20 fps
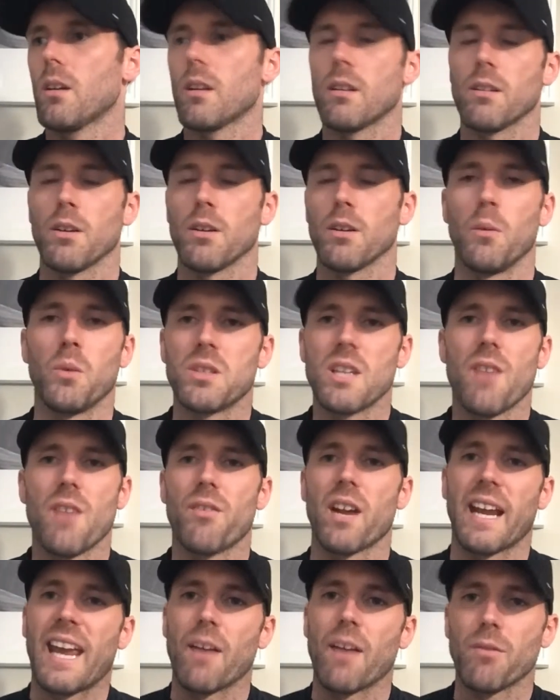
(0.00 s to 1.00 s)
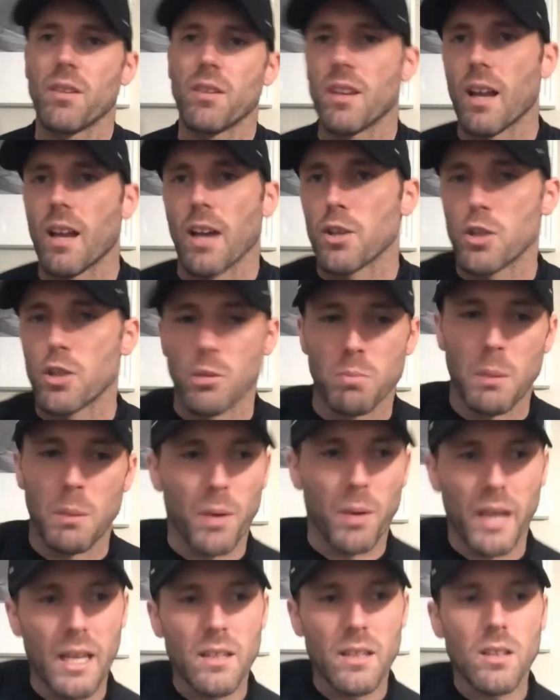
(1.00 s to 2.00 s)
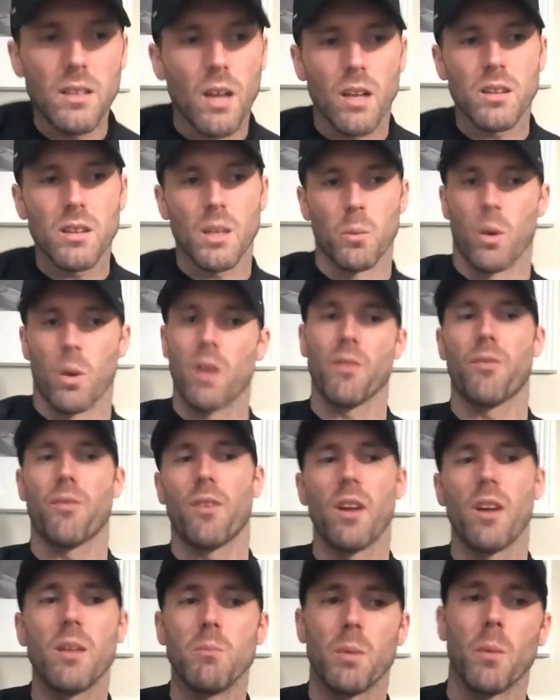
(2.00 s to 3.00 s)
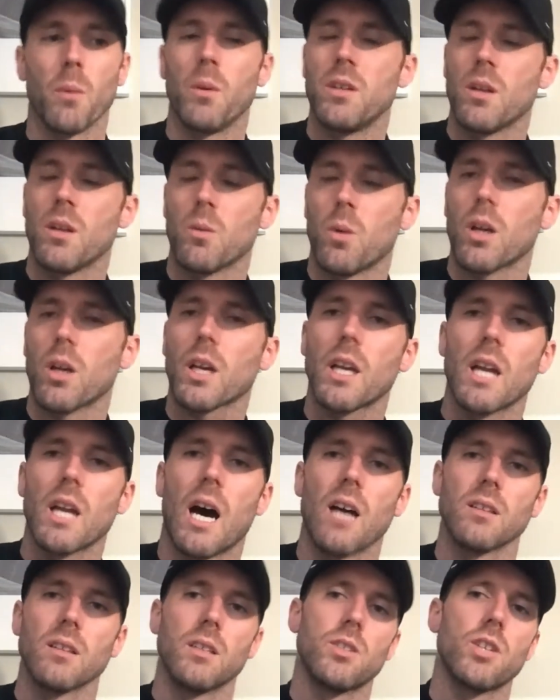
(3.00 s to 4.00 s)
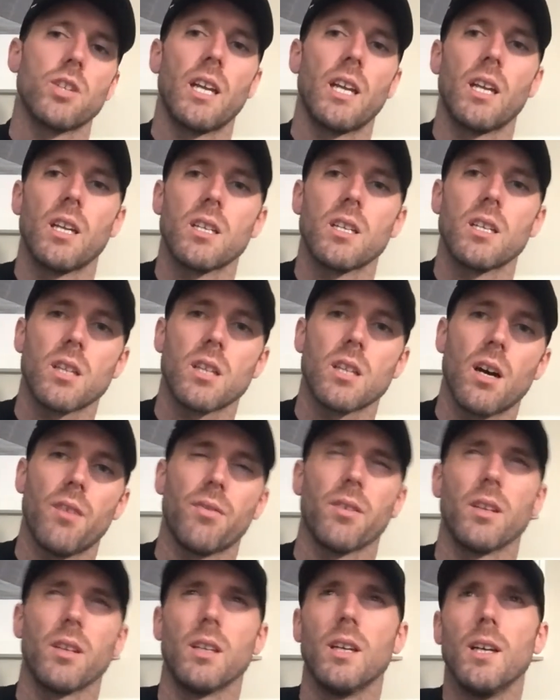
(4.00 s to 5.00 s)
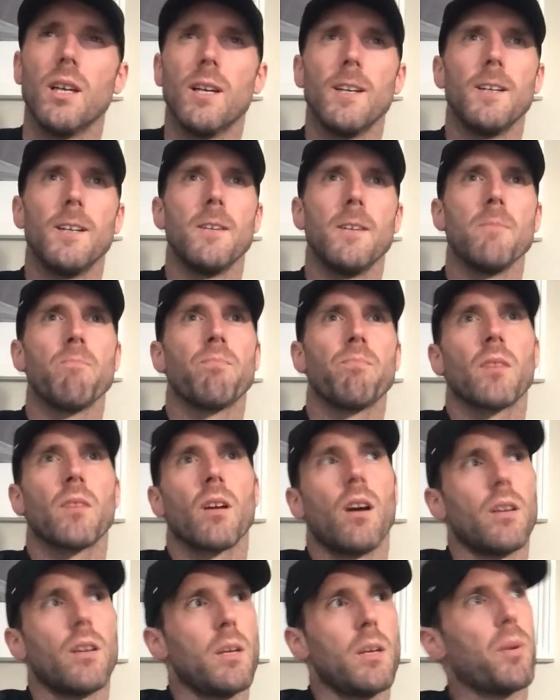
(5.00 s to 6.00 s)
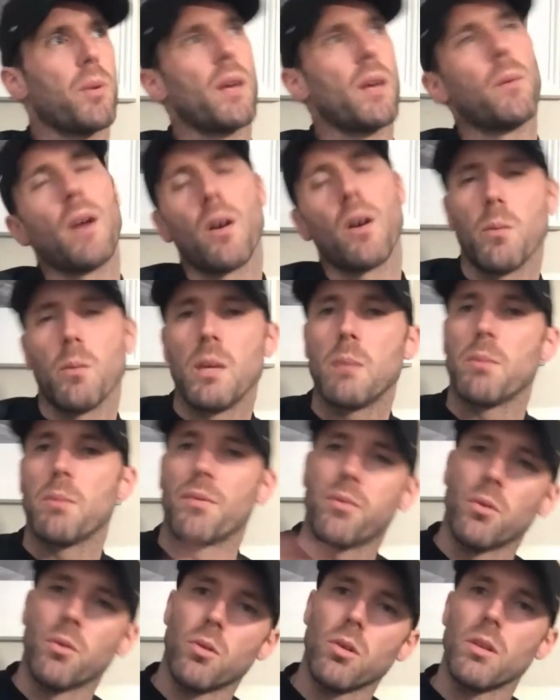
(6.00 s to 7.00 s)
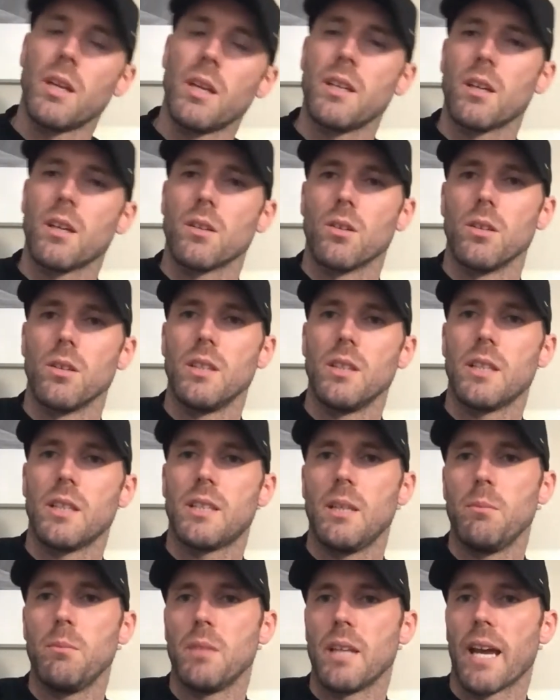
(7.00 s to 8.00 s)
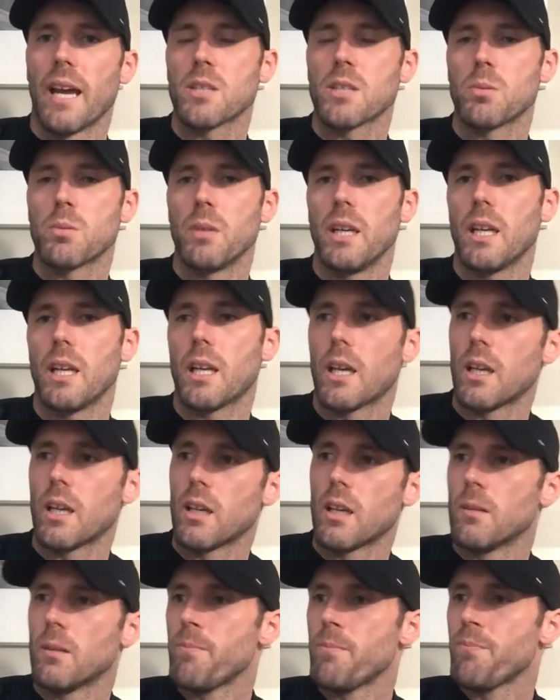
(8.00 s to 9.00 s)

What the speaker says: It was never a given that I should be playing. You had to work for it. But when you're working hard in training and stuff, or you play well the week before, and then you're not in the team next week, and